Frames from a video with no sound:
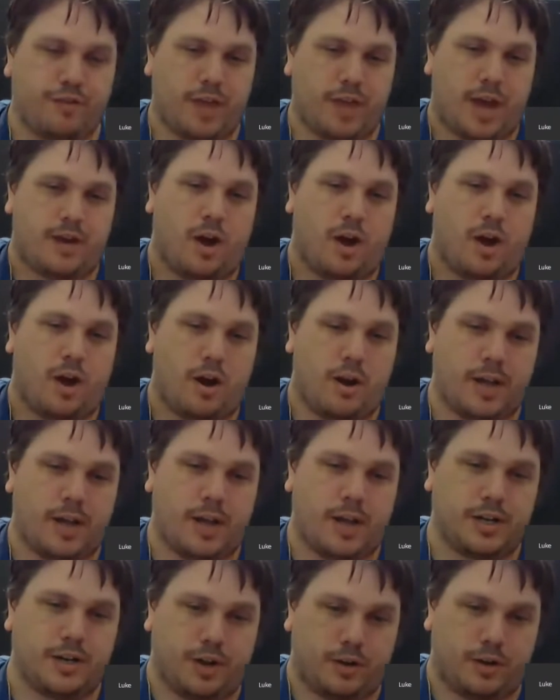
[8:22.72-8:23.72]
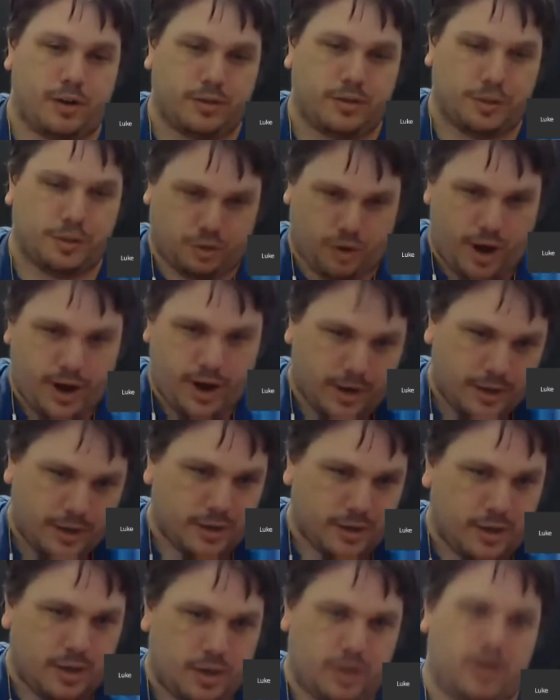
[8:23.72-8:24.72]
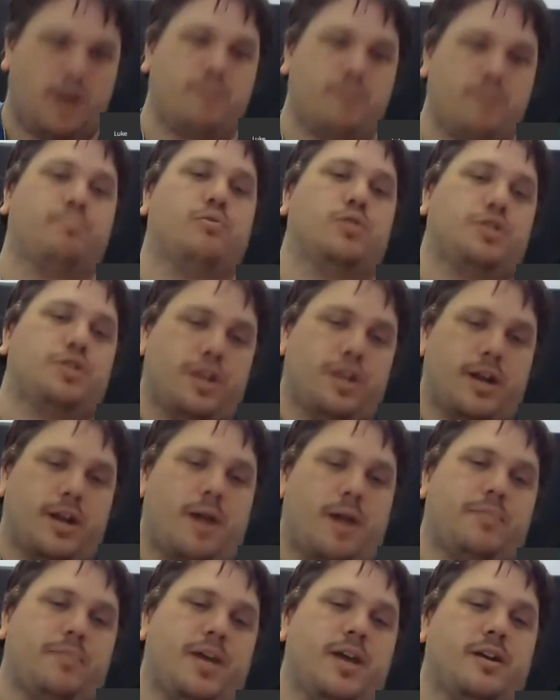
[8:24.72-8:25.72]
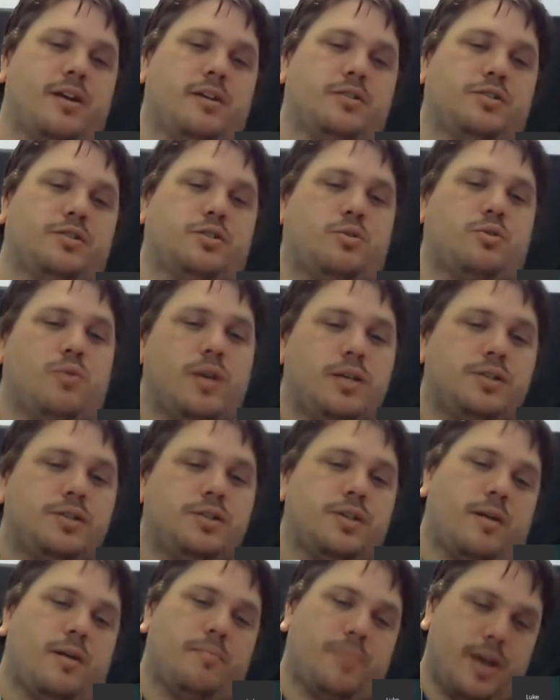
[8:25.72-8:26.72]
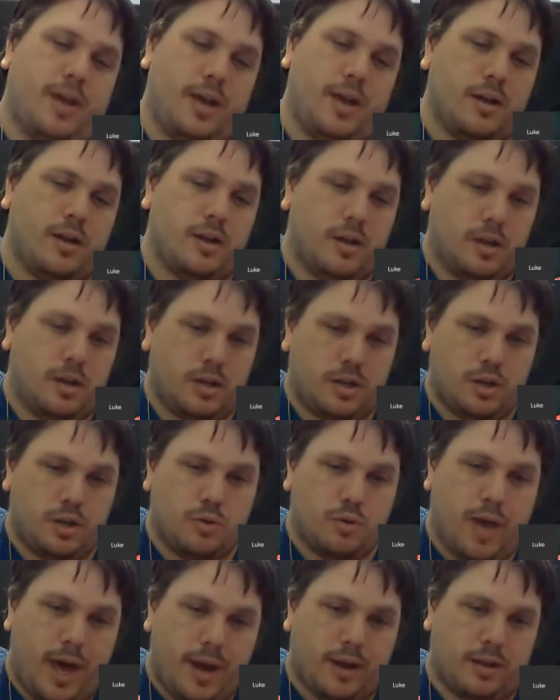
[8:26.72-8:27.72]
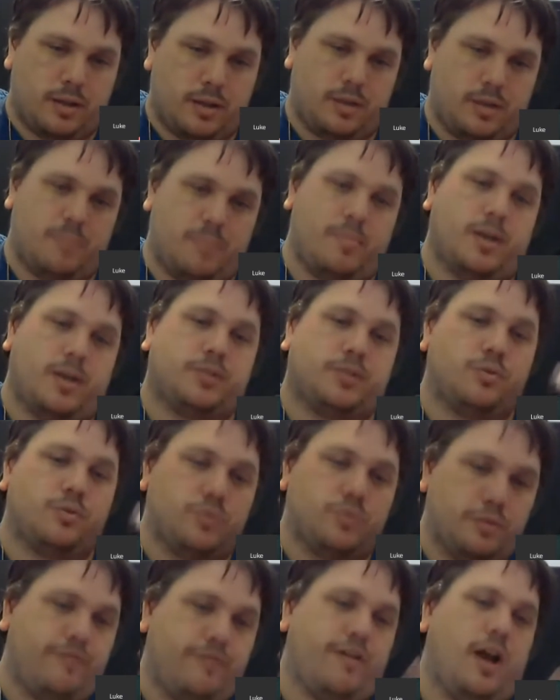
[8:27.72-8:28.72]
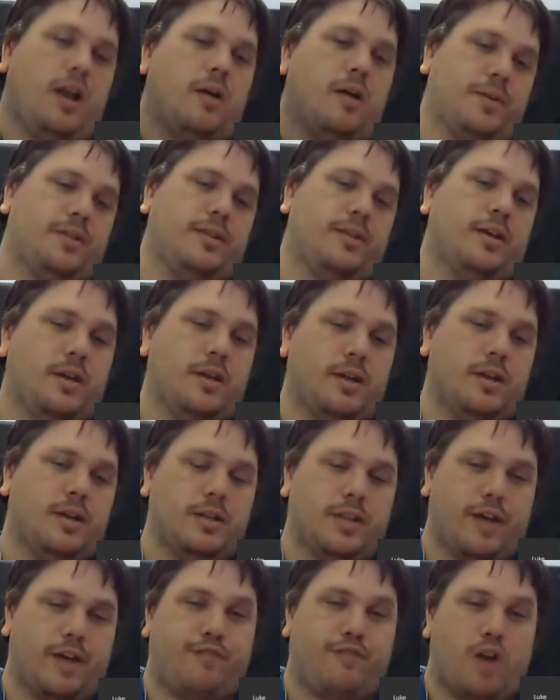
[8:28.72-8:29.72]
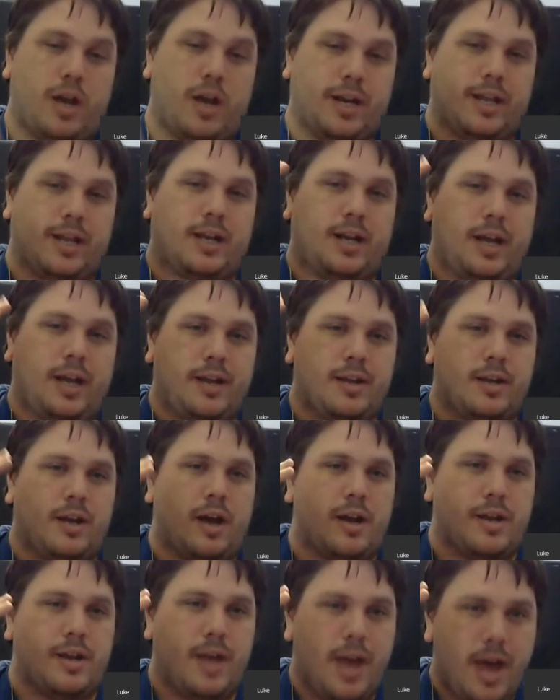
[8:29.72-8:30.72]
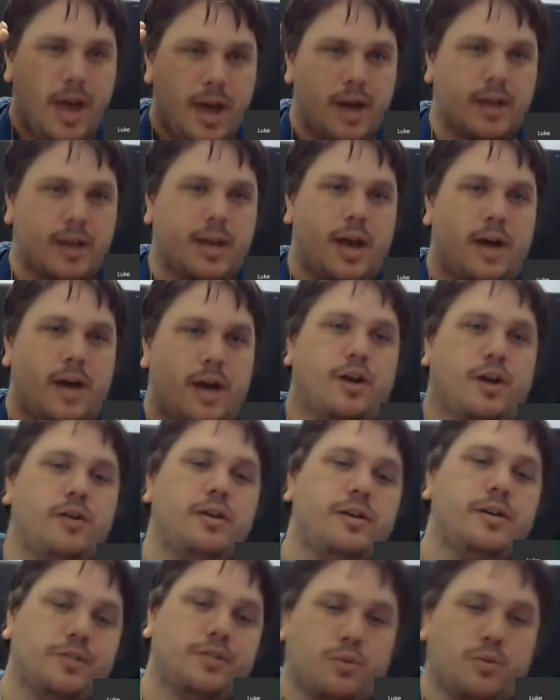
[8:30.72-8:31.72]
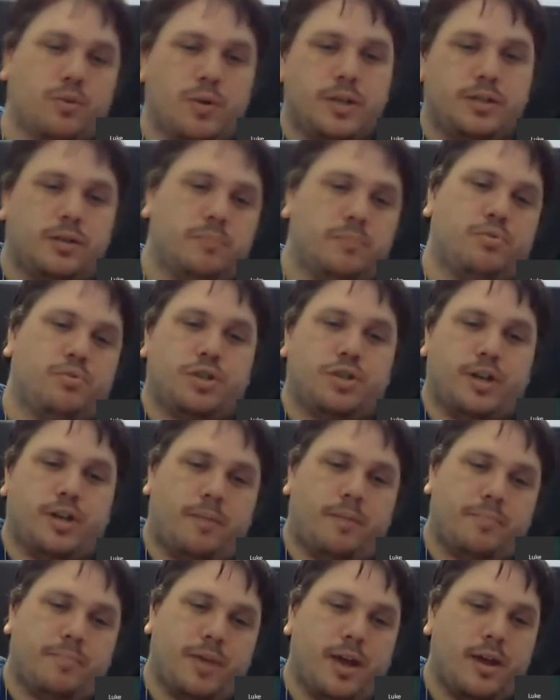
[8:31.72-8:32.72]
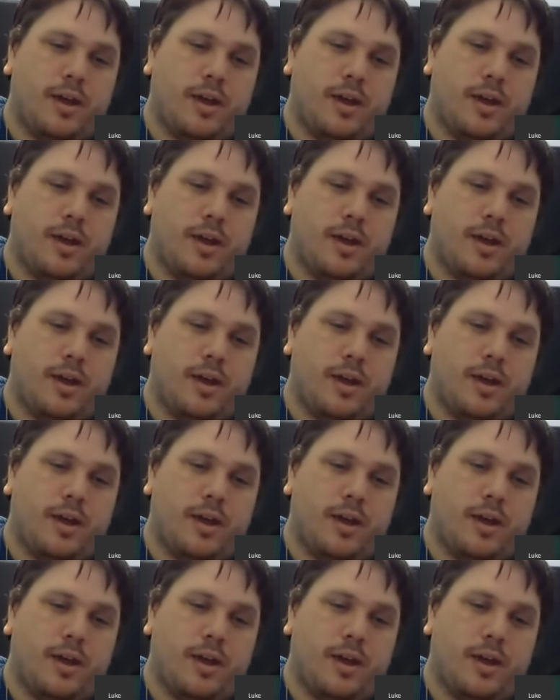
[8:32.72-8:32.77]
note and you don't strain it, you don't push it up there, you don't squeeze it up there, you'll get it, and the muscles will develop." And they finally click and go, "Yeah, okay, I don't need to squeeze it and push it up there.